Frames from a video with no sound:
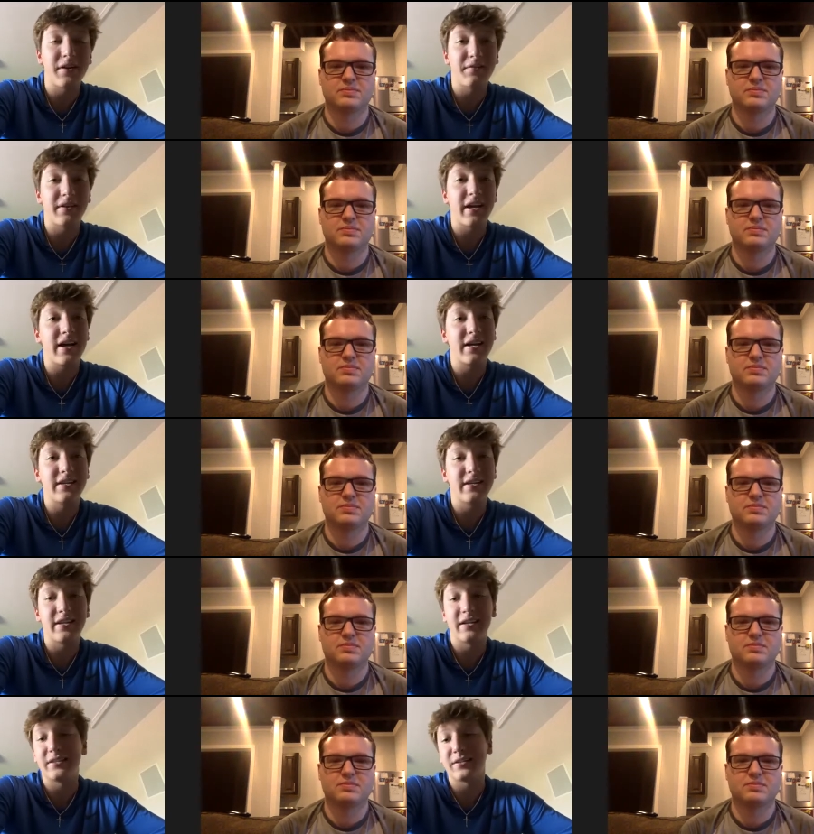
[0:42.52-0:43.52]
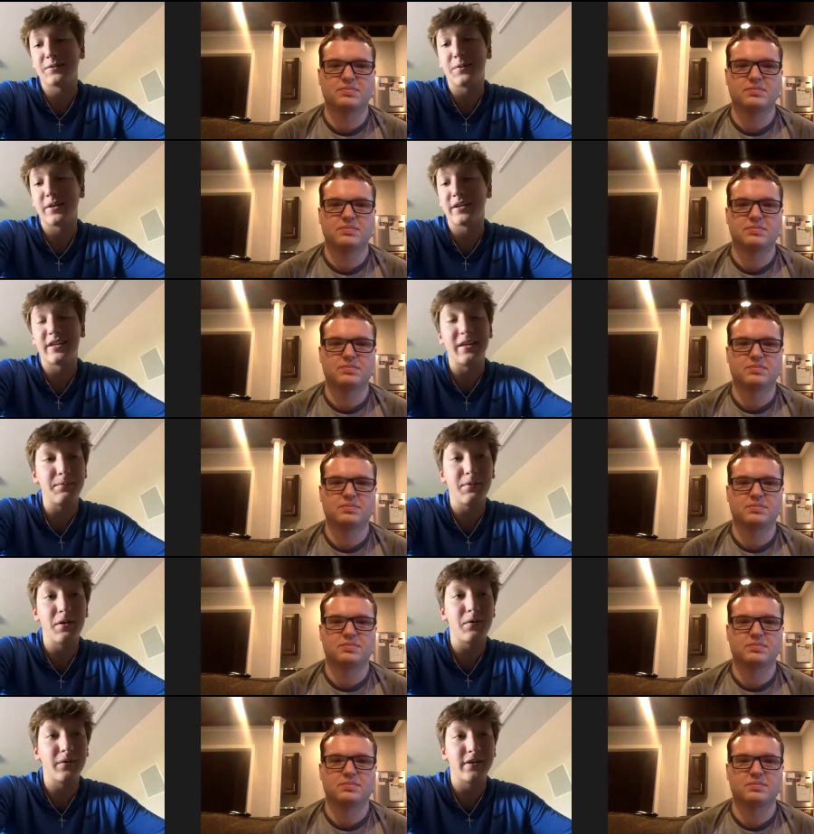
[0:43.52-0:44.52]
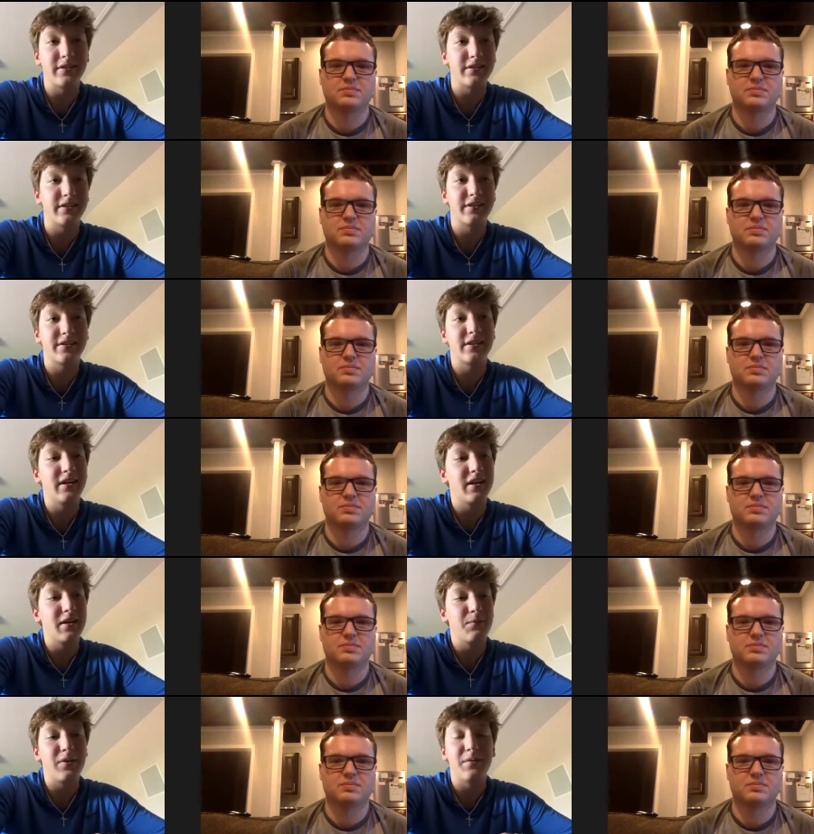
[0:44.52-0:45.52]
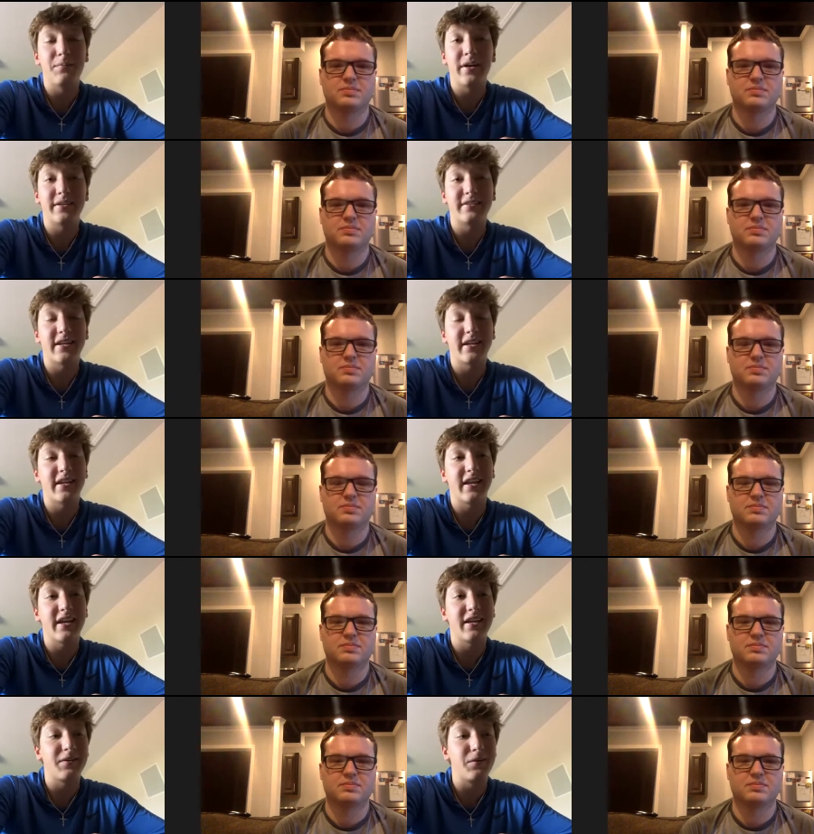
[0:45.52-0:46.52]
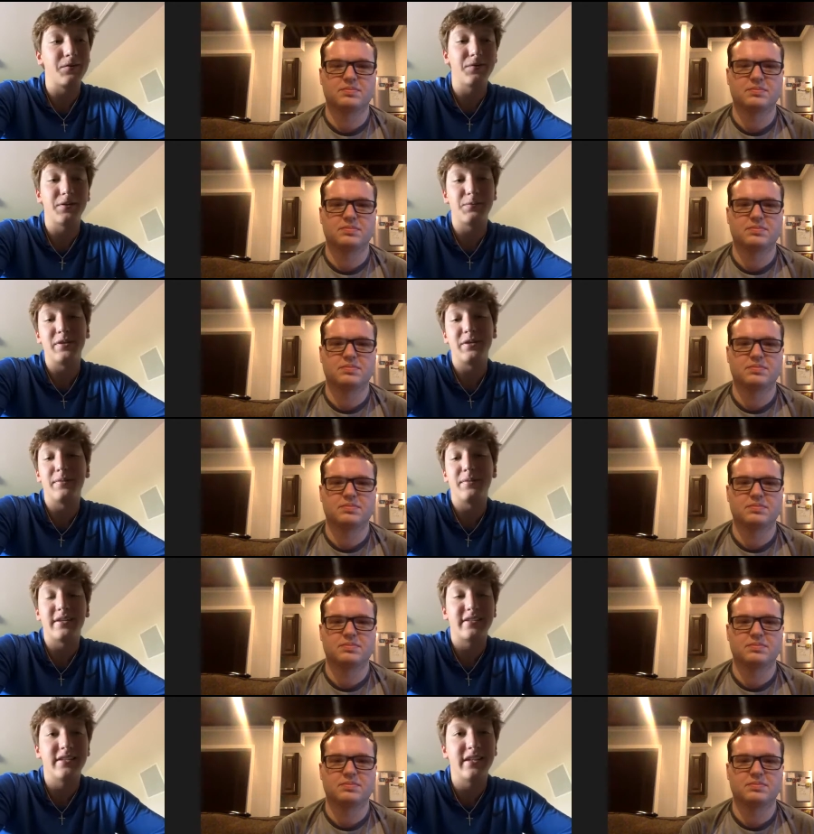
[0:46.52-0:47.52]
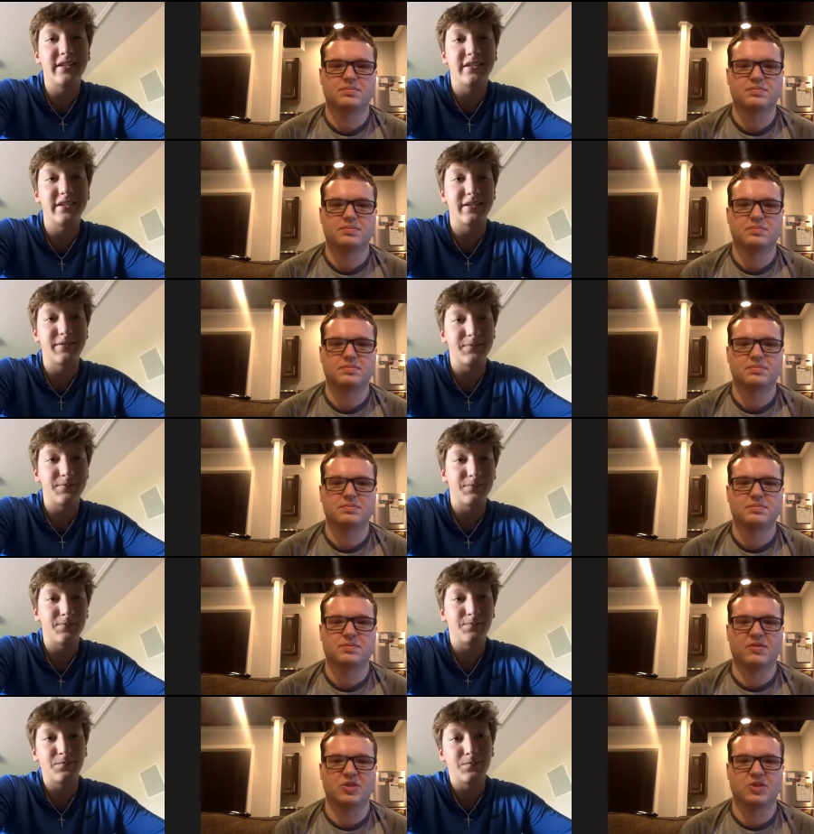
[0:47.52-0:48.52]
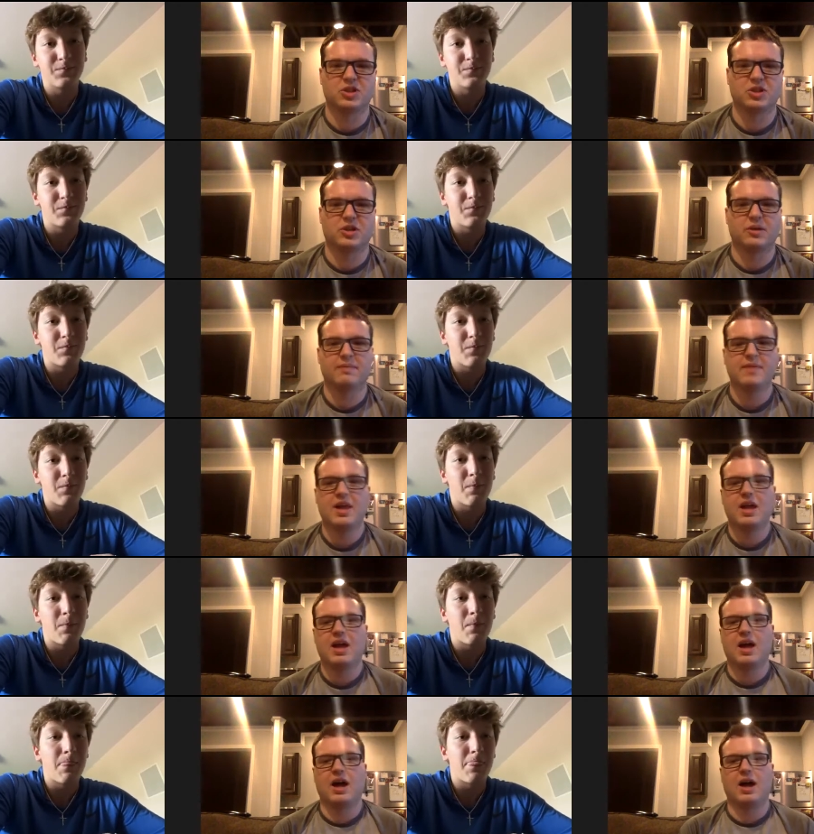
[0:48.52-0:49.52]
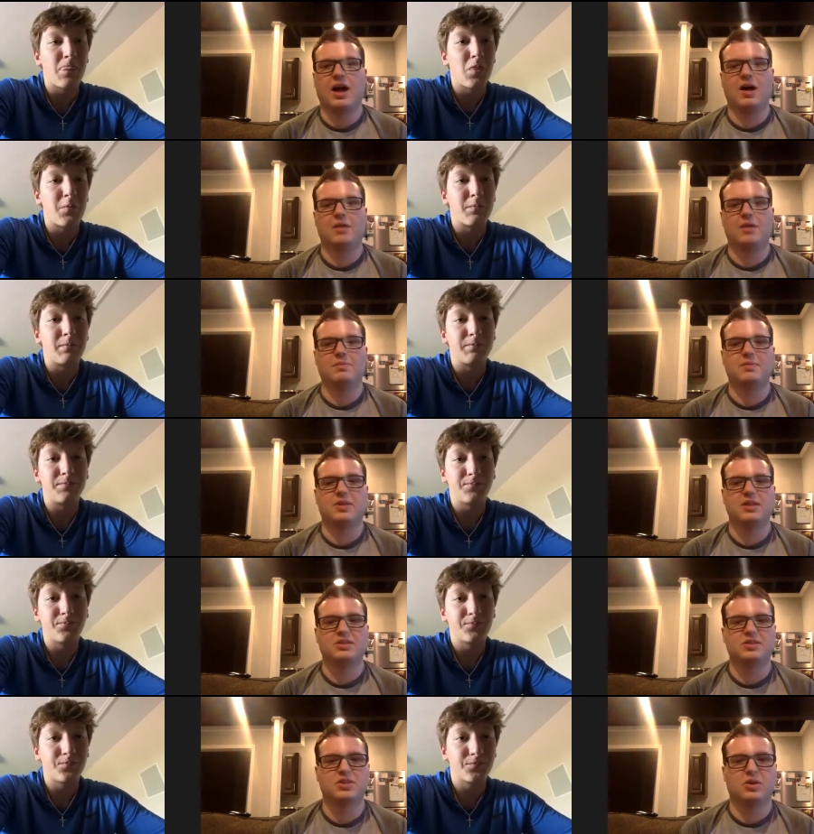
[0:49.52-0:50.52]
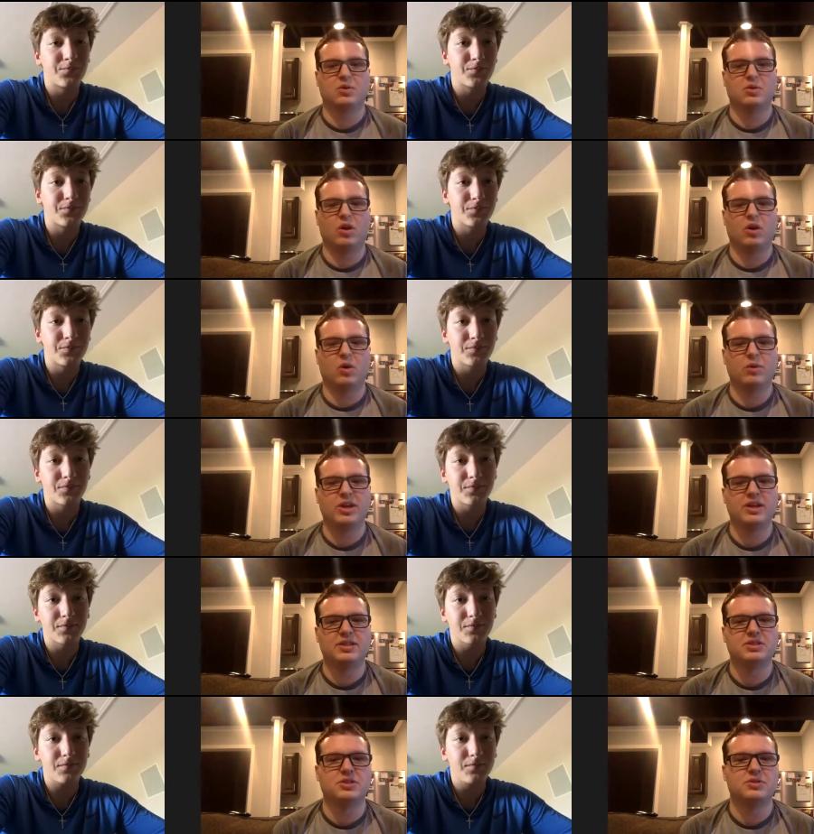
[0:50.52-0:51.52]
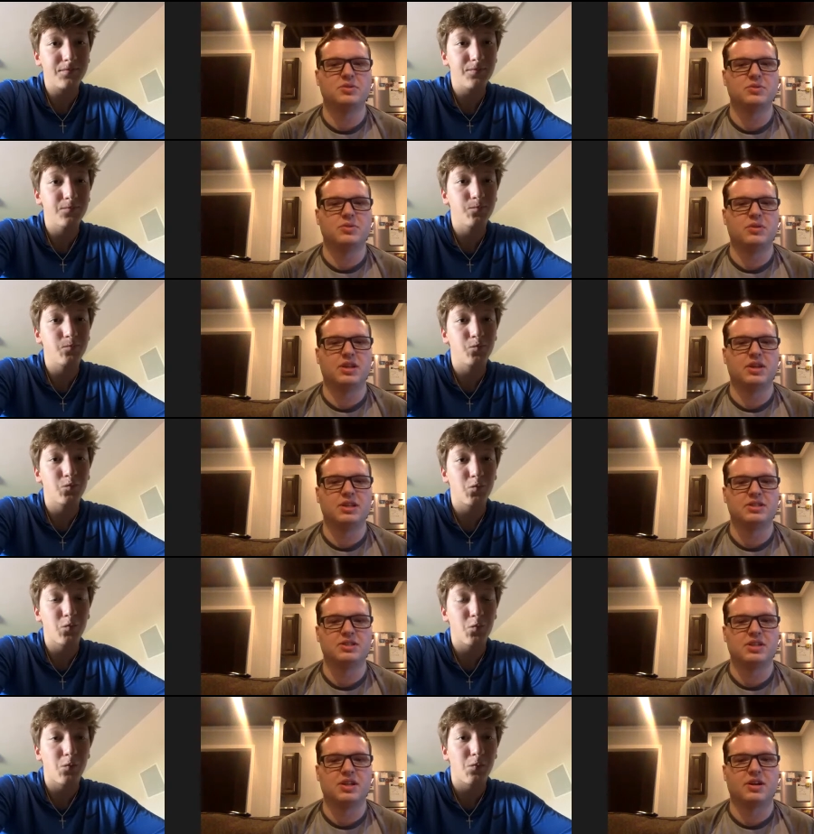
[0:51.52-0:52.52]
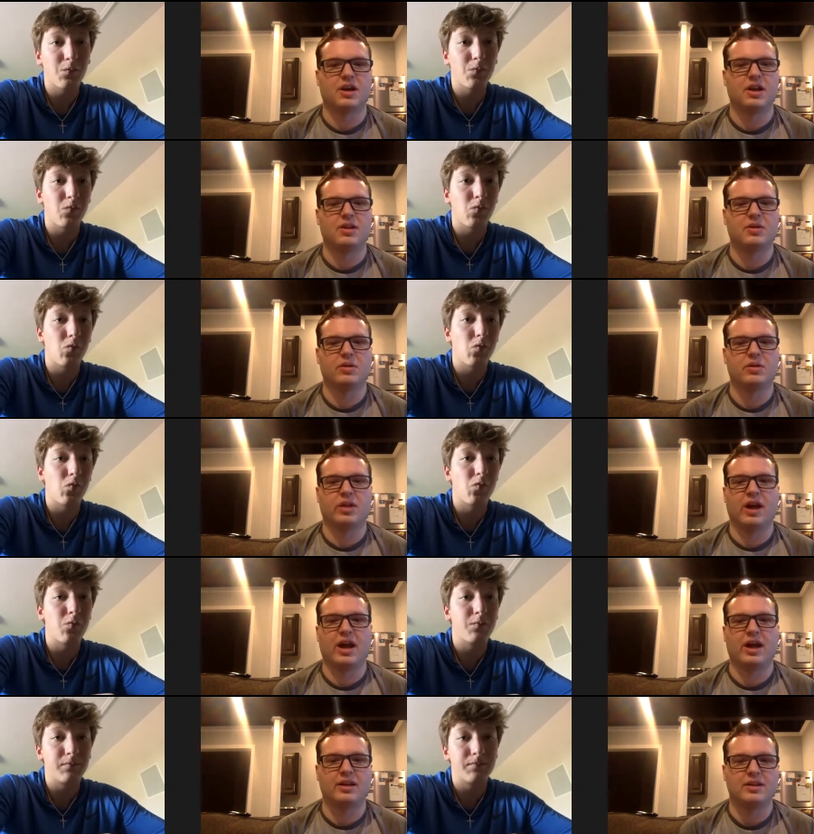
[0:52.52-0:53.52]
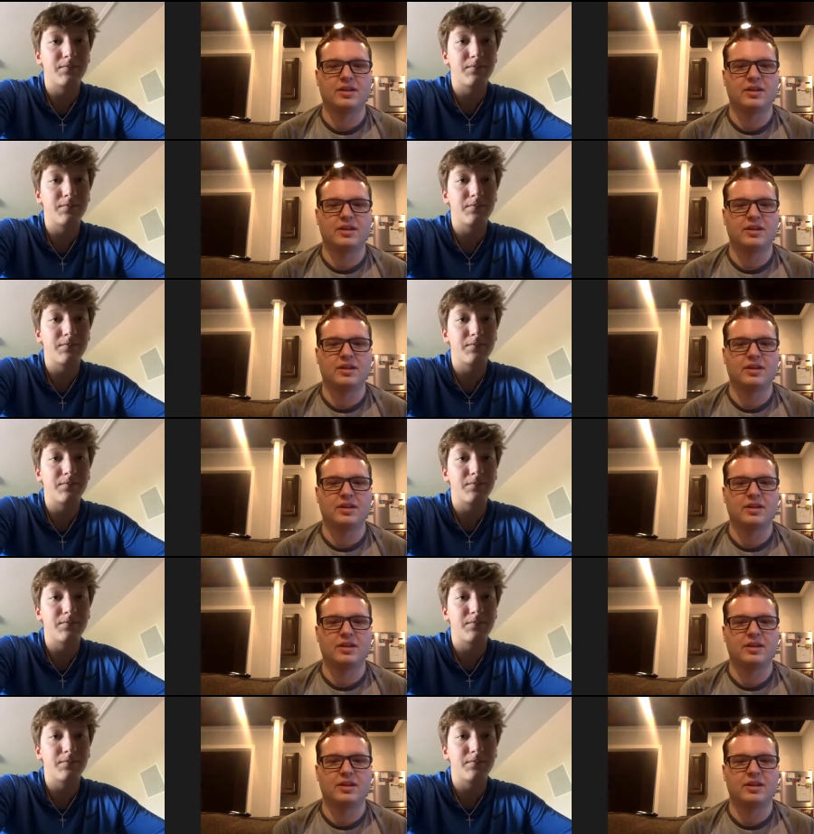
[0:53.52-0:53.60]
Speaker 1: I've gotten. I just want to keep going and just be the best I can, and hopefully be the best in the nation.
Speaker 2: For sure. Um, so going into this year, I know that